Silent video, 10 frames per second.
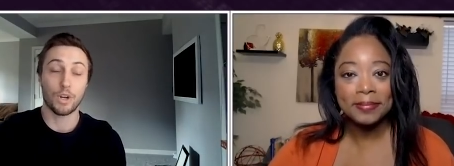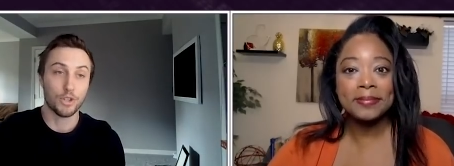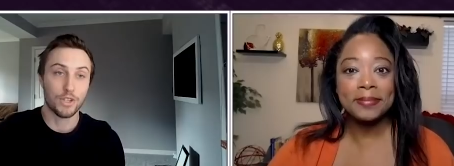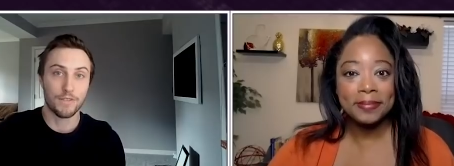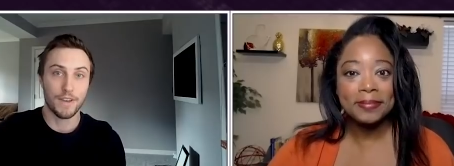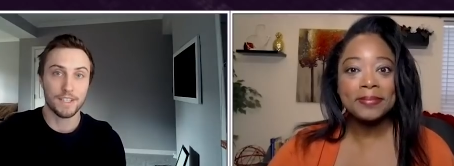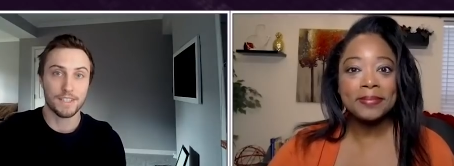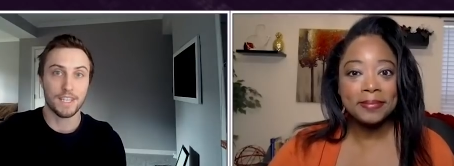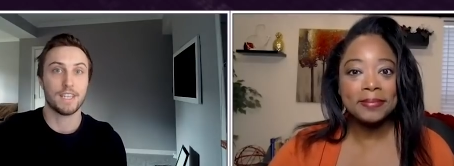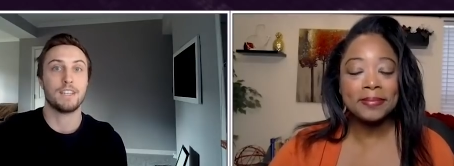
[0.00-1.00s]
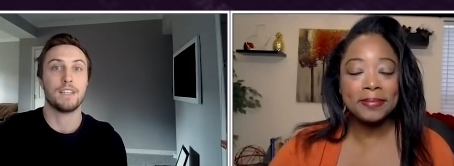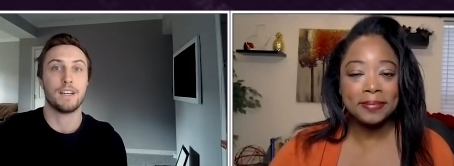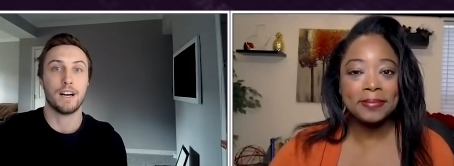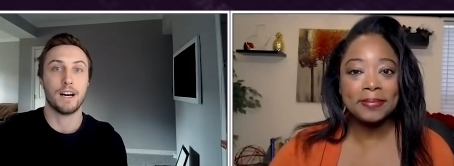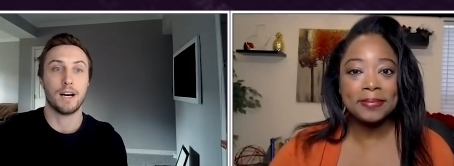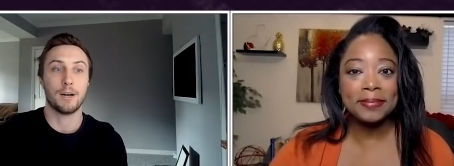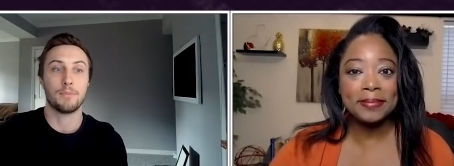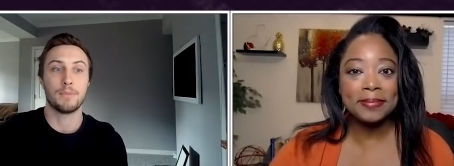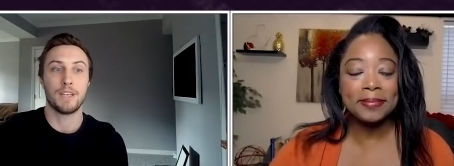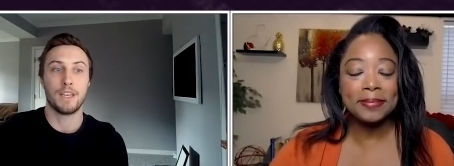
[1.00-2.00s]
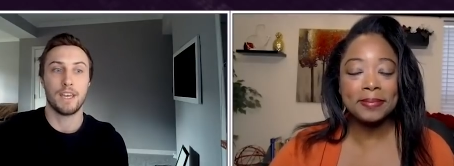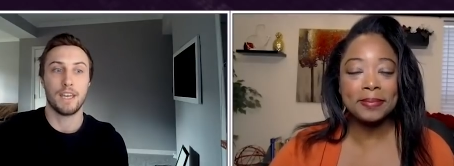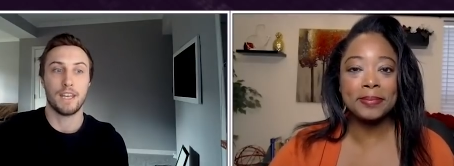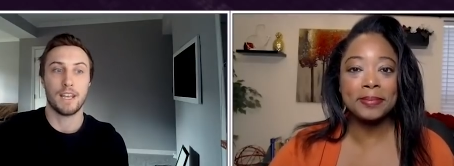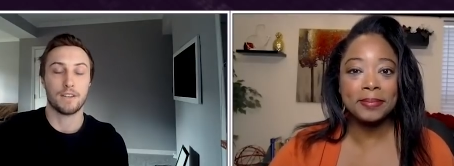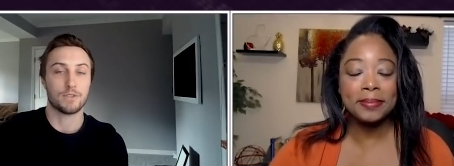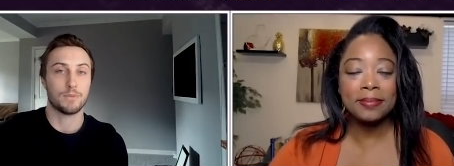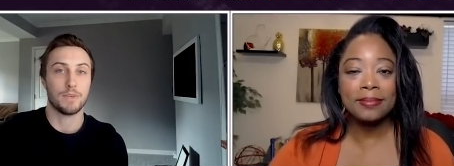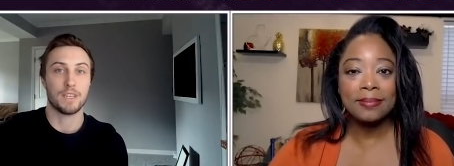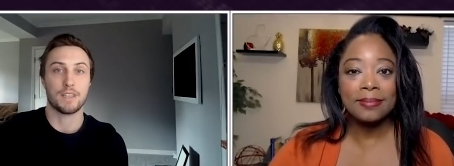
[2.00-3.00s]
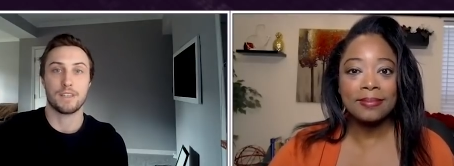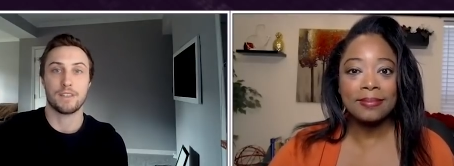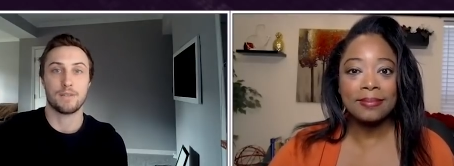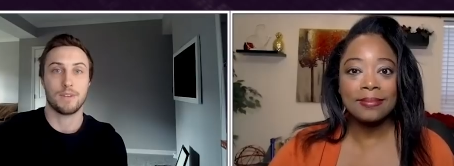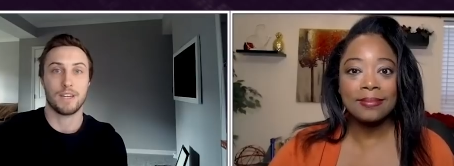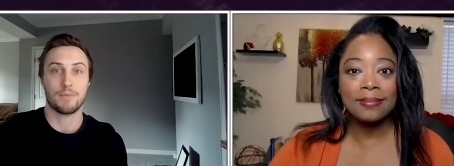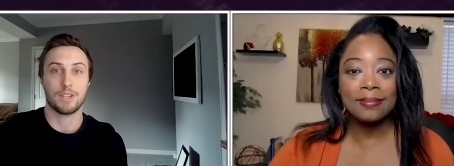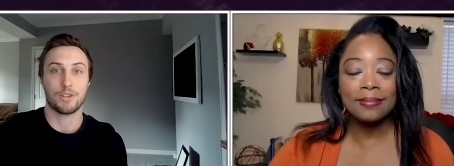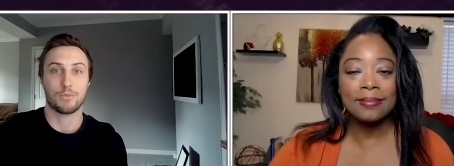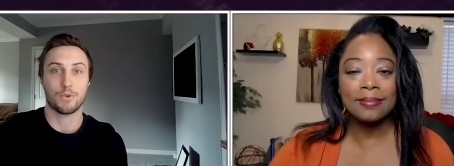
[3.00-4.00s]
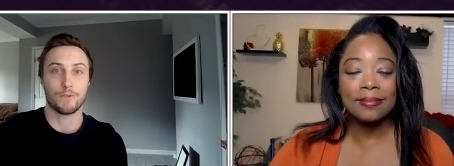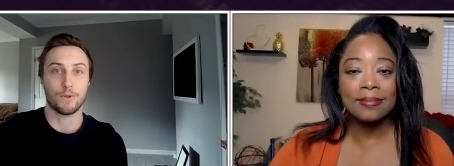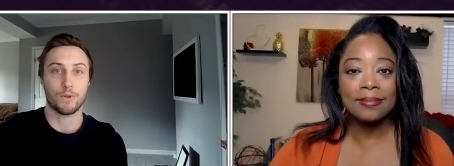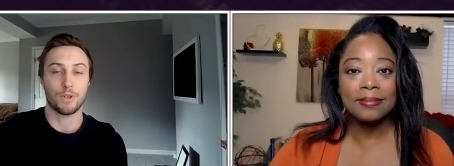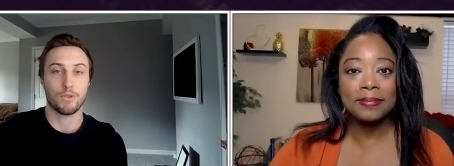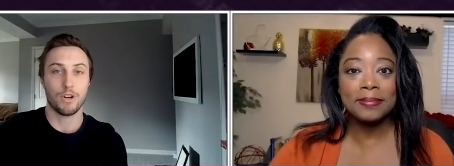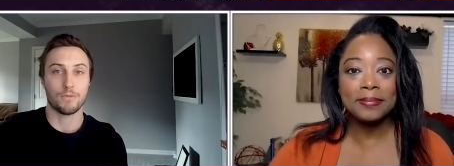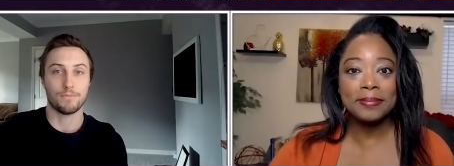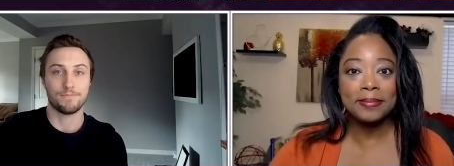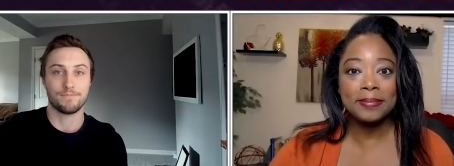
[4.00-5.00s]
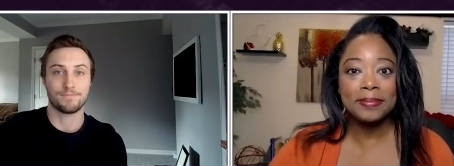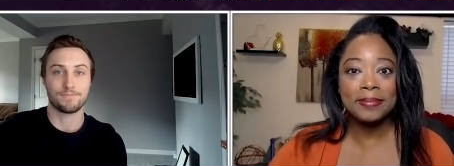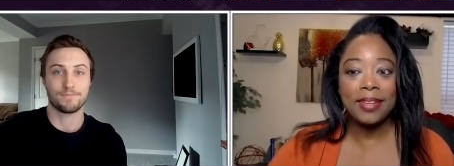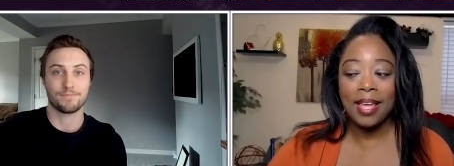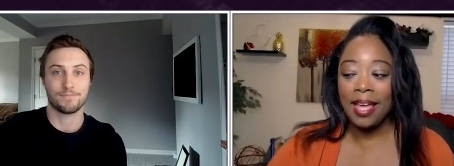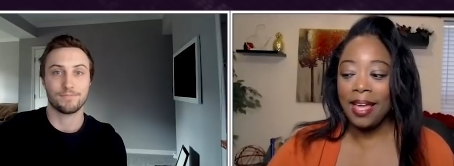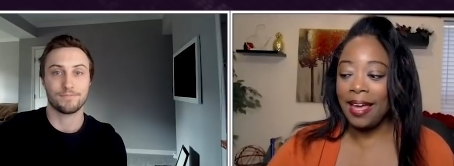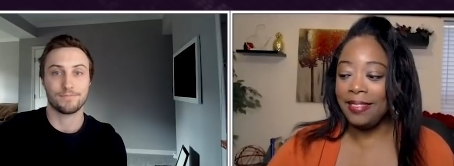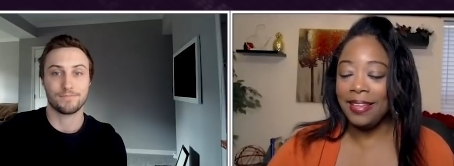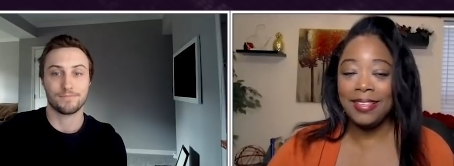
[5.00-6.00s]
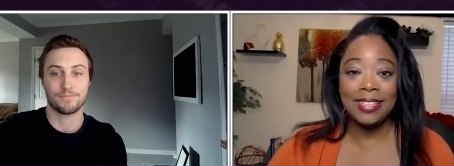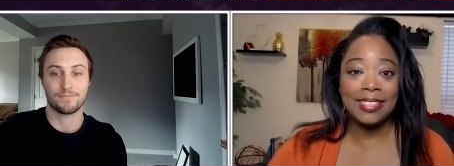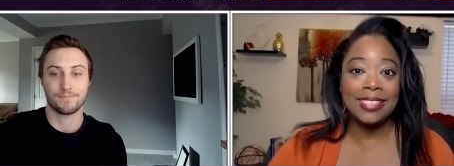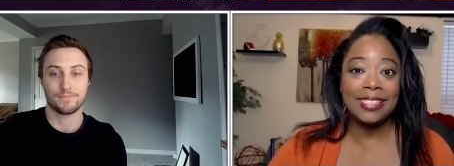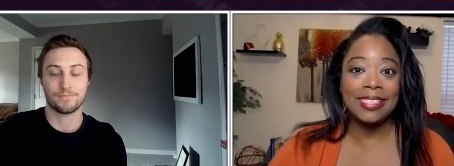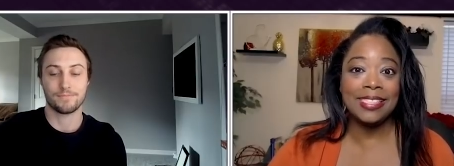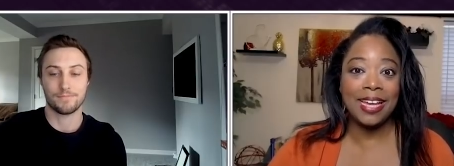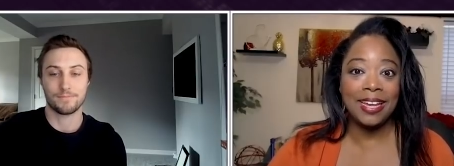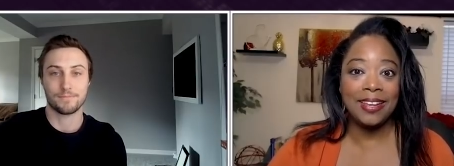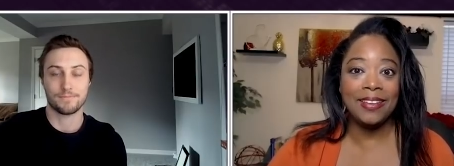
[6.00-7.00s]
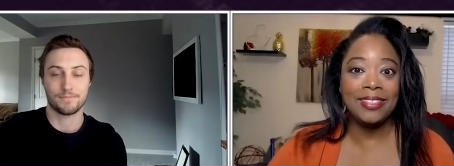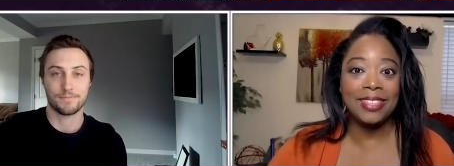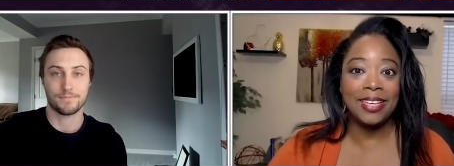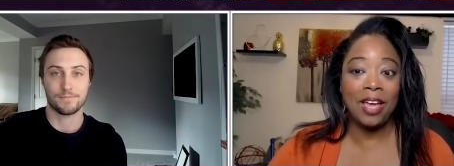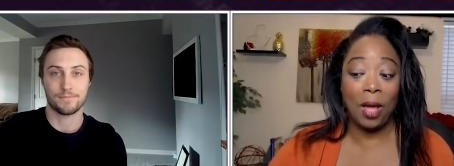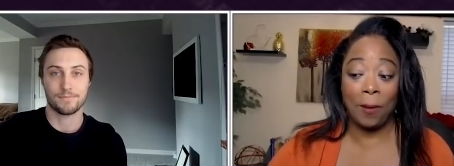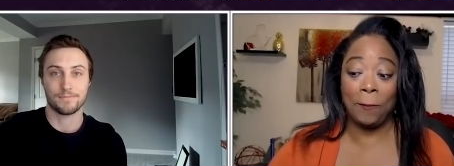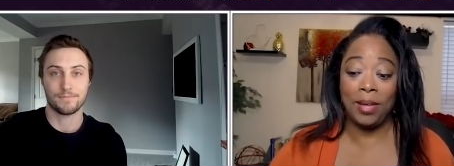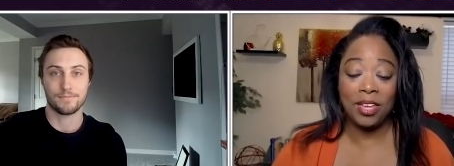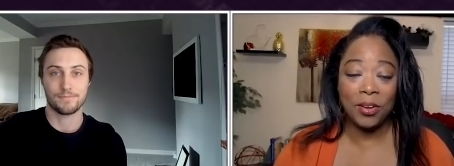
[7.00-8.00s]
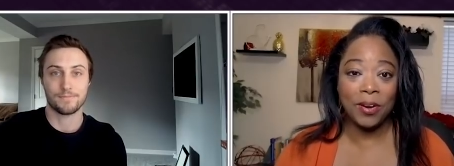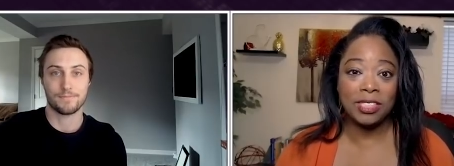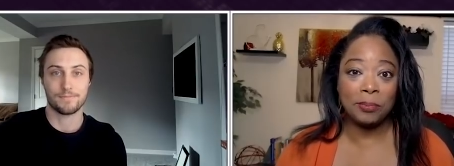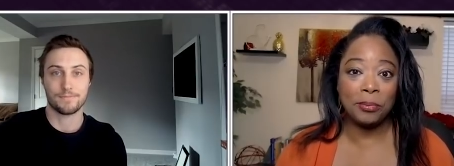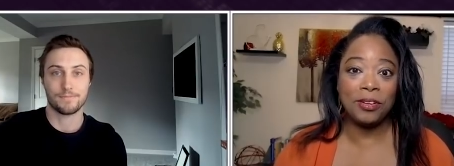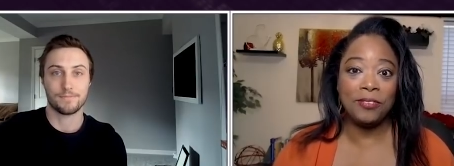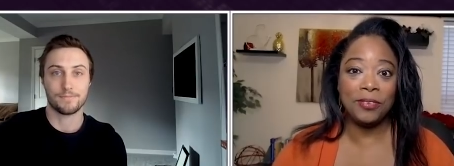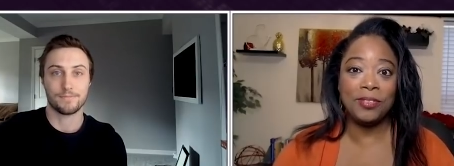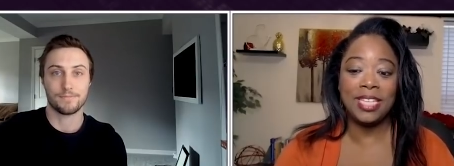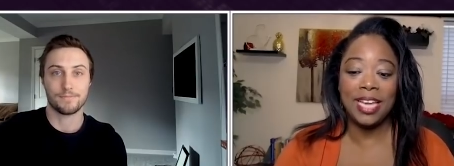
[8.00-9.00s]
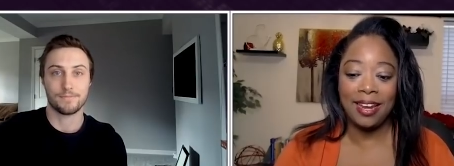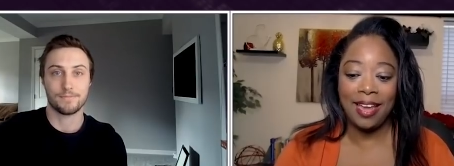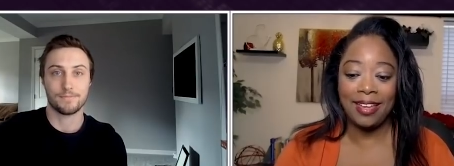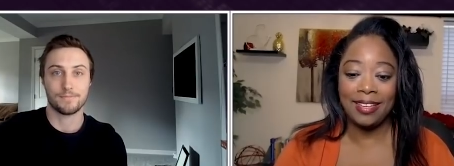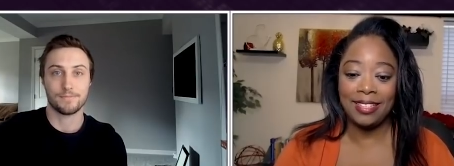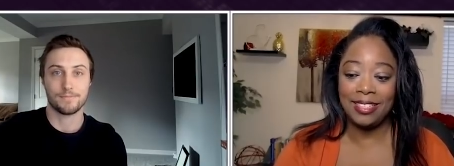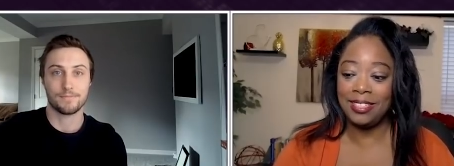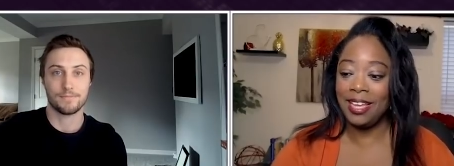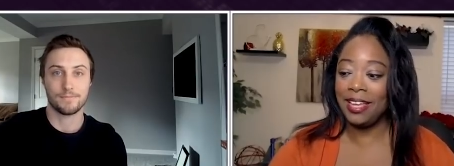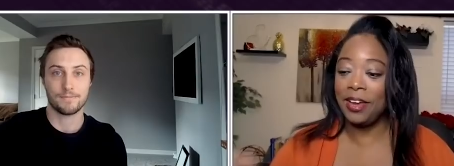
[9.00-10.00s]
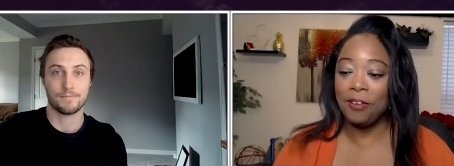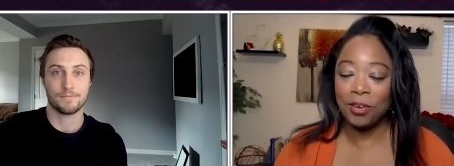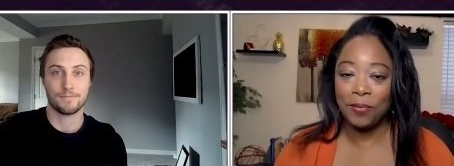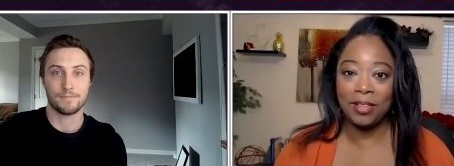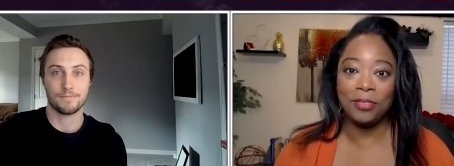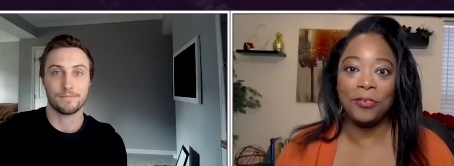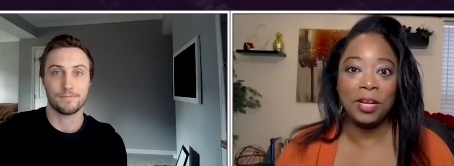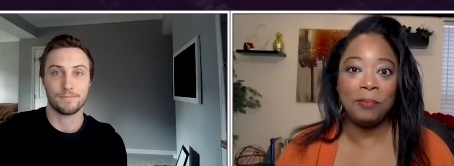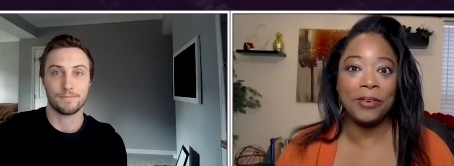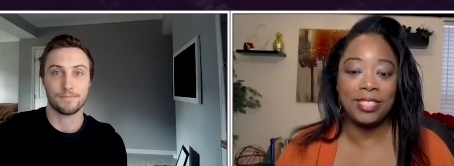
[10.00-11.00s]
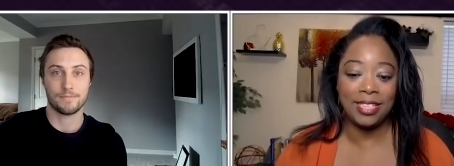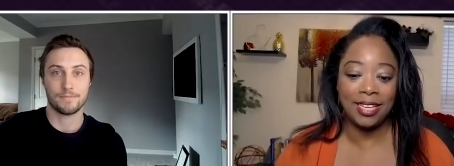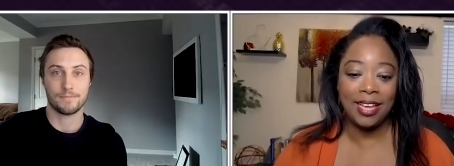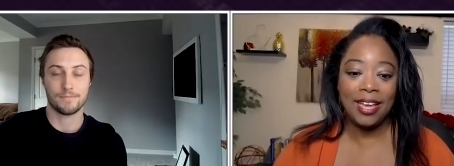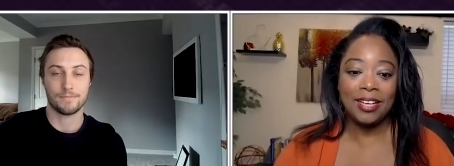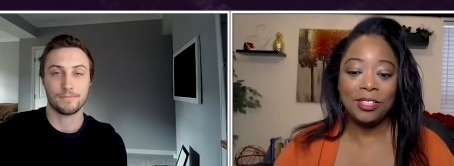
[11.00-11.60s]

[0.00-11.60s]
Speaker 1: what you can invest in um, and how to make how to make your portfolio grow.
Speaker 2: I think that's just exciting to uh, hear as a preview, Dan. I can tell you, everyone, 3D printing